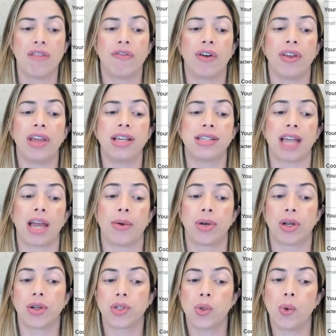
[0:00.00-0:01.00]
For this, I
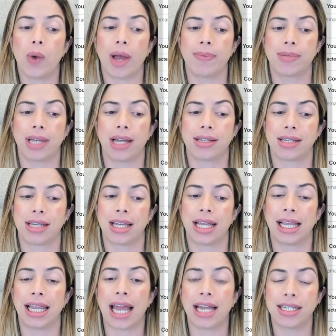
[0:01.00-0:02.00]
would go to websites,
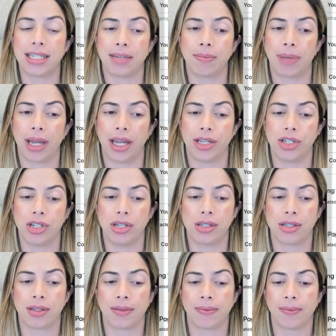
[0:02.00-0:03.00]
landing
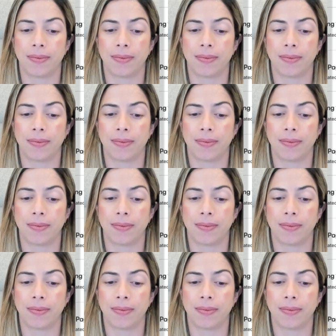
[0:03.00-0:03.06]
pages,